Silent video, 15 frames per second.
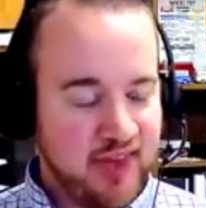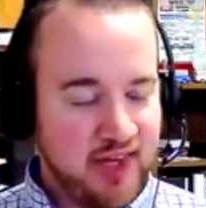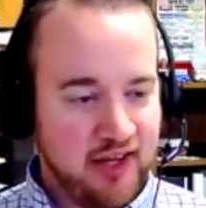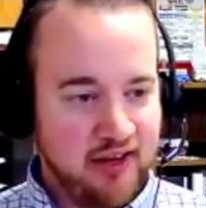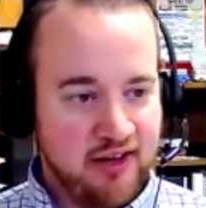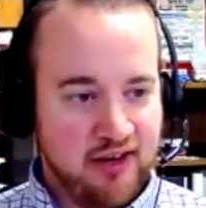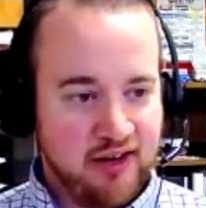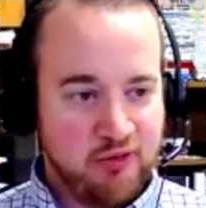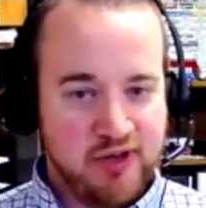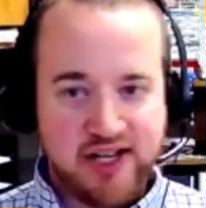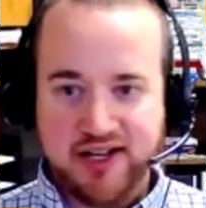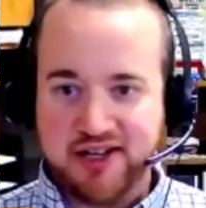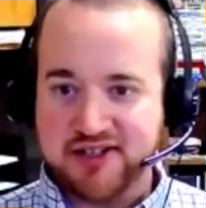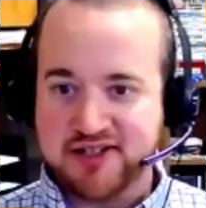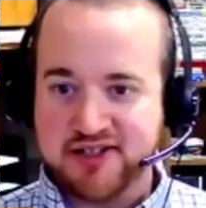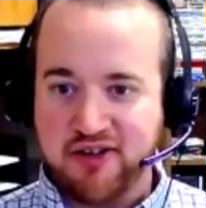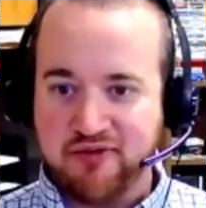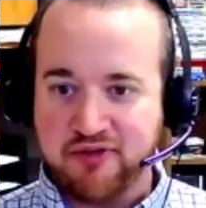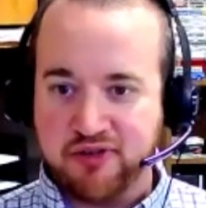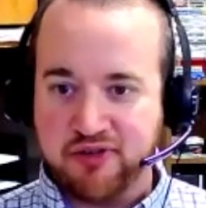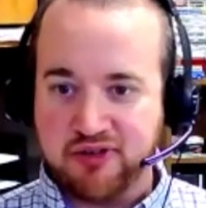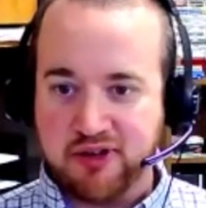a cell
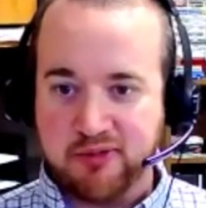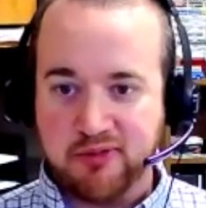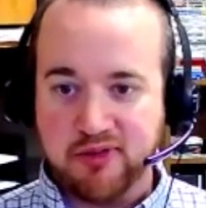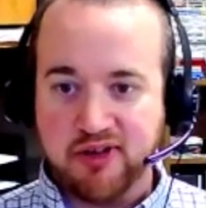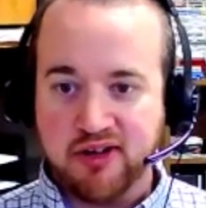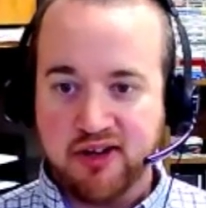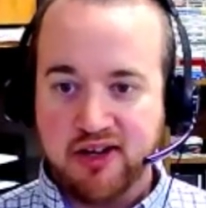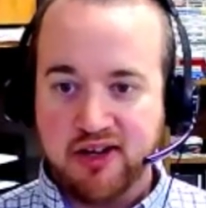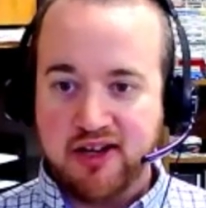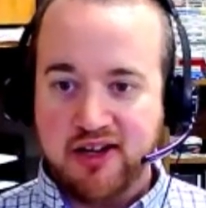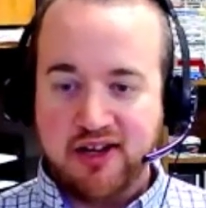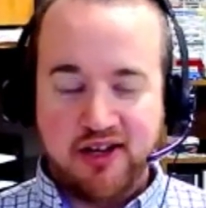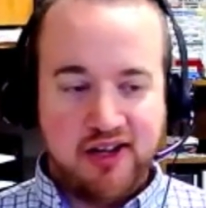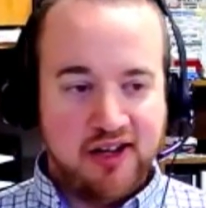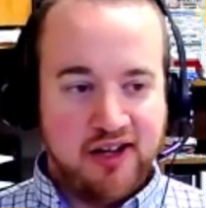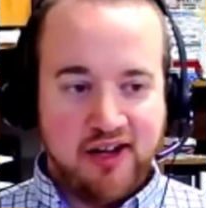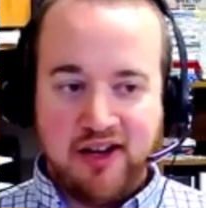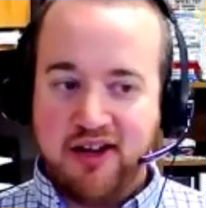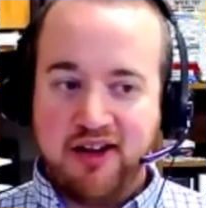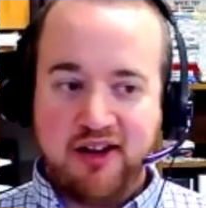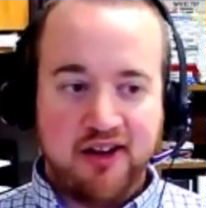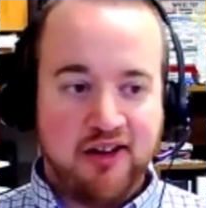phone number,
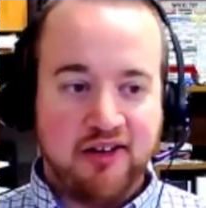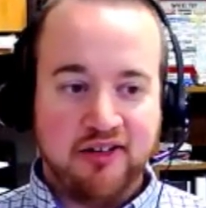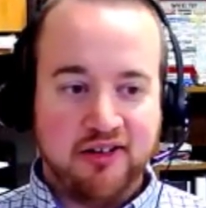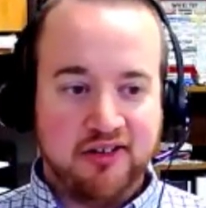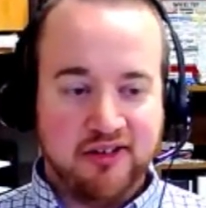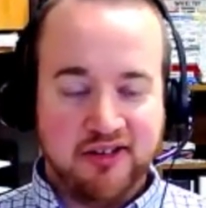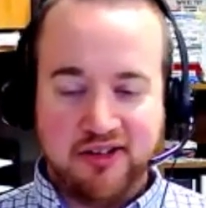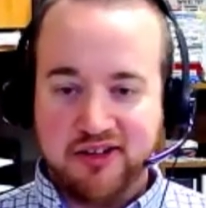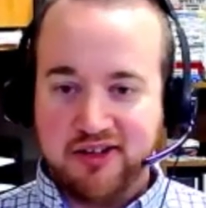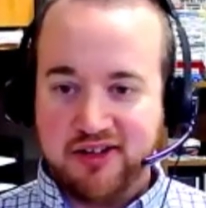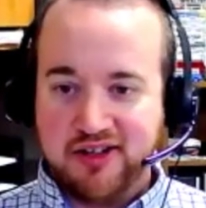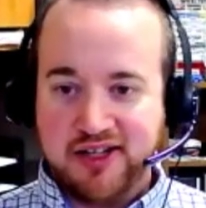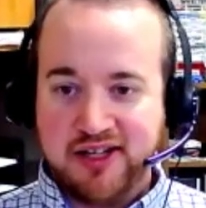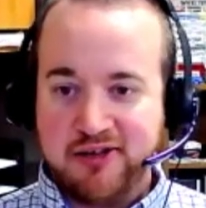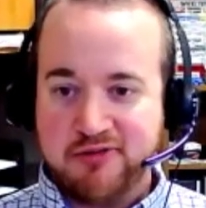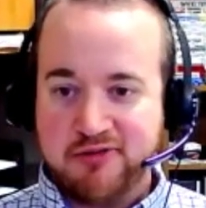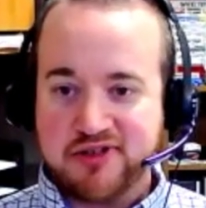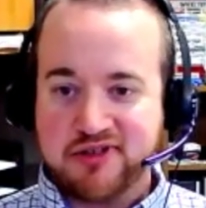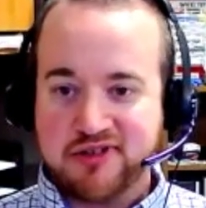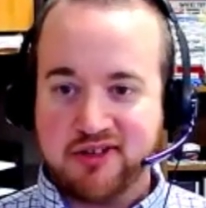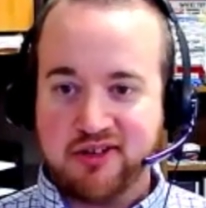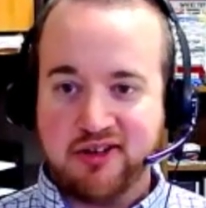and he
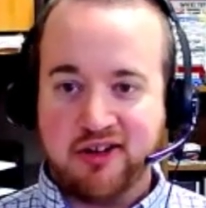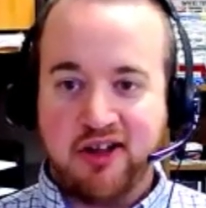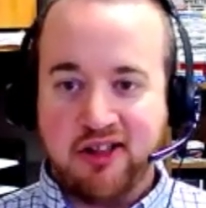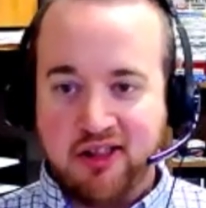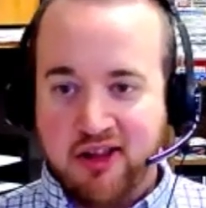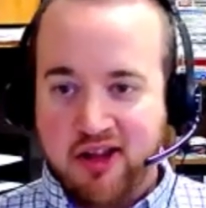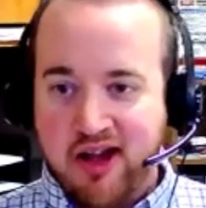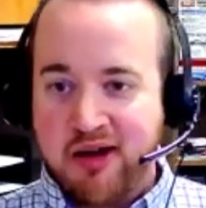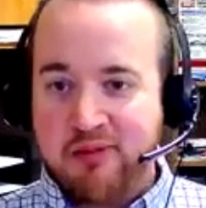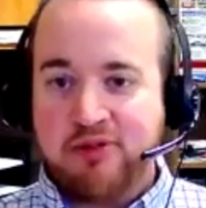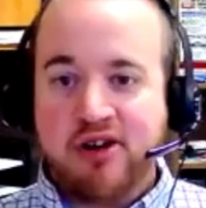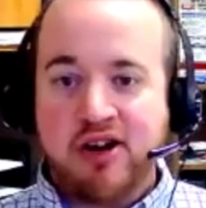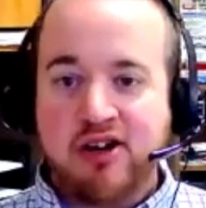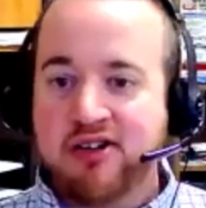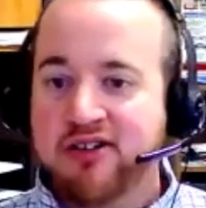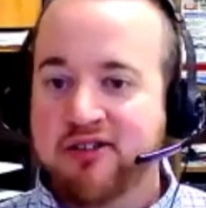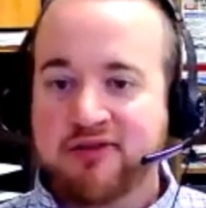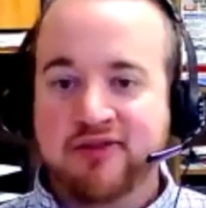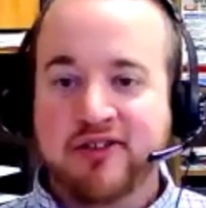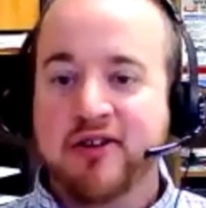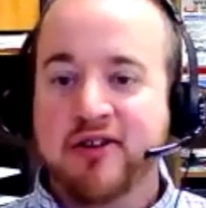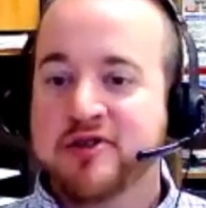was a library
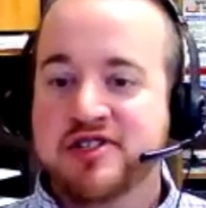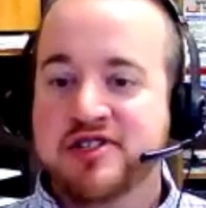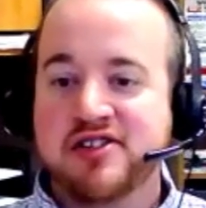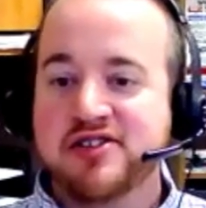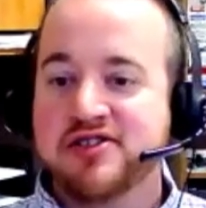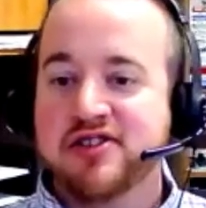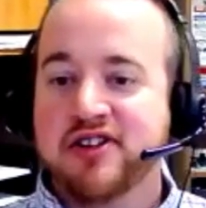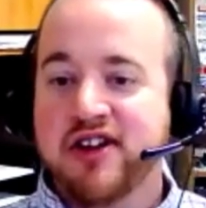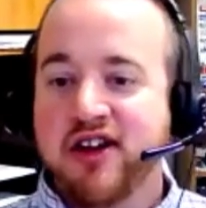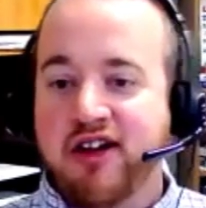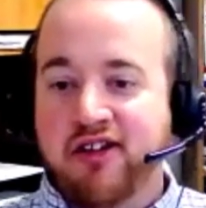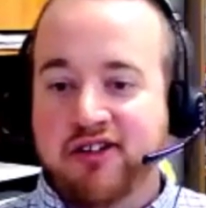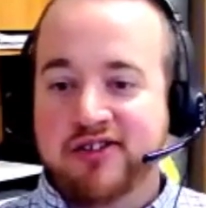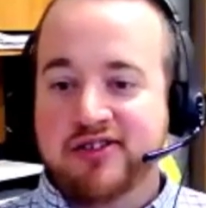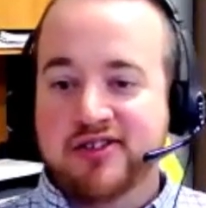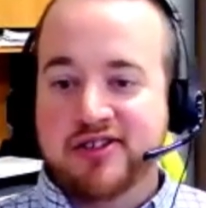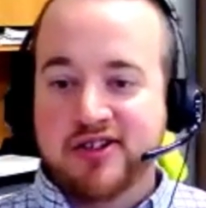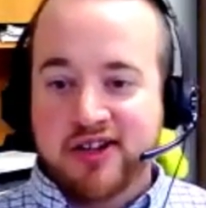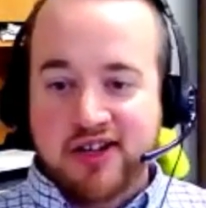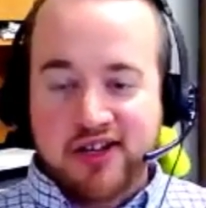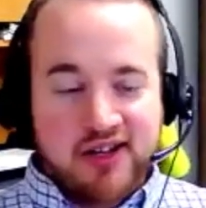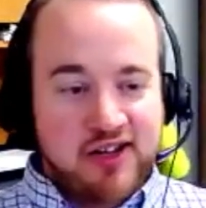of Cummins engine knowledge.
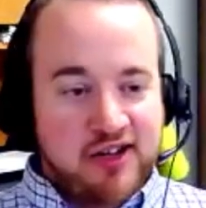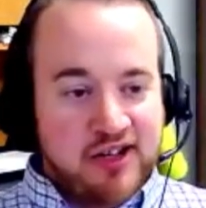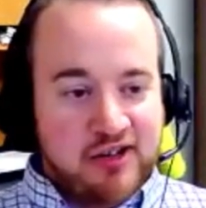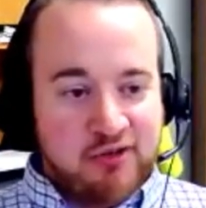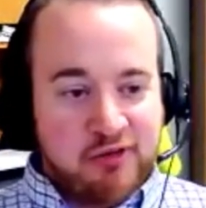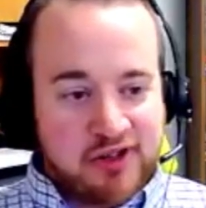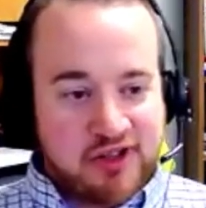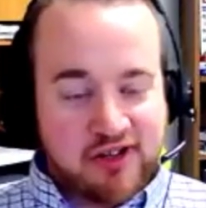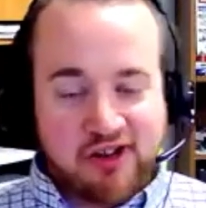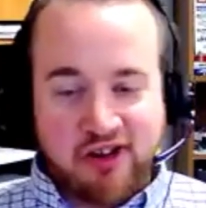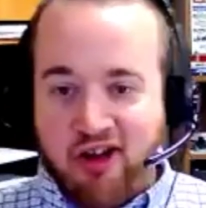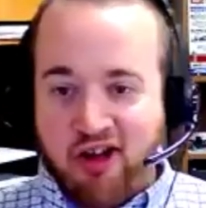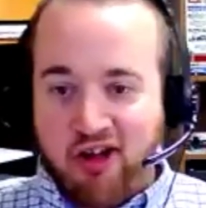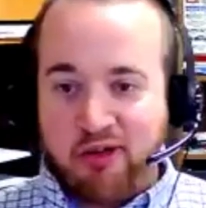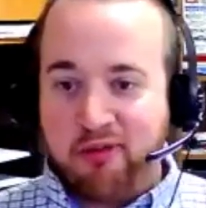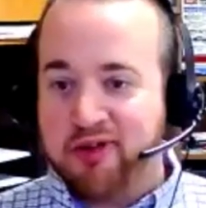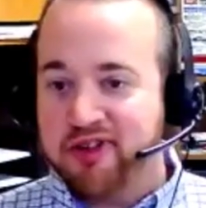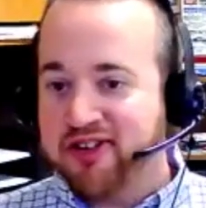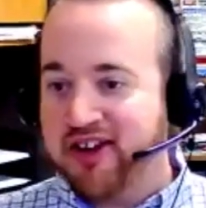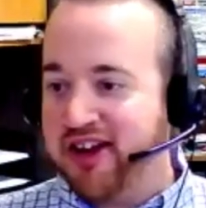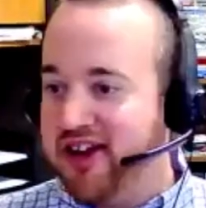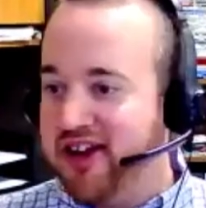We could call him and
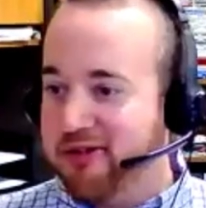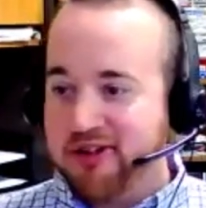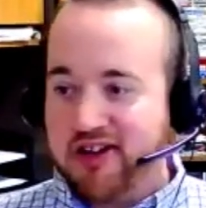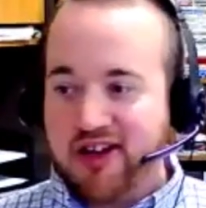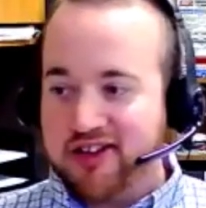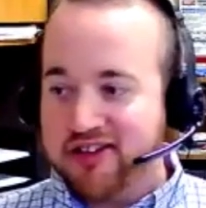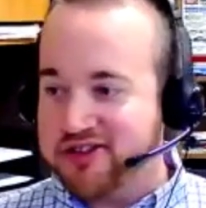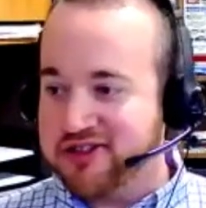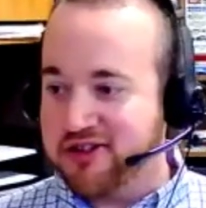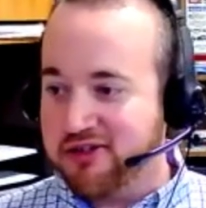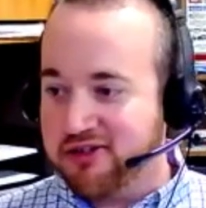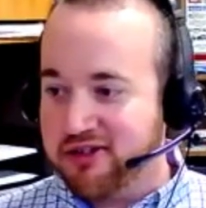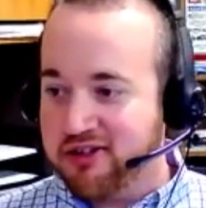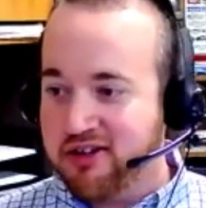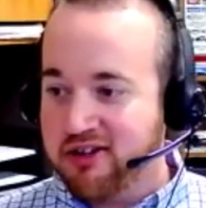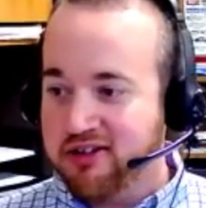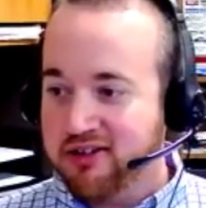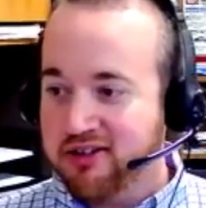say, "Hey, we got this going on.